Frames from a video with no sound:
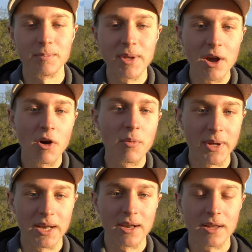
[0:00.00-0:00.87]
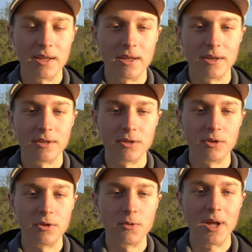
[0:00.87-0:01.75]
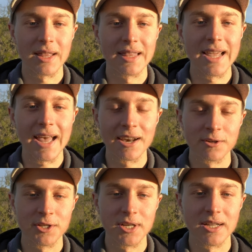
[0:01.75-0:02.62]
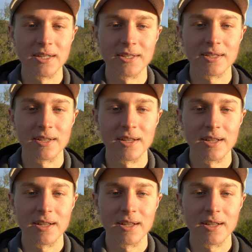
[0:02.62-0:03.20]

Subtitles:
Be open to the energies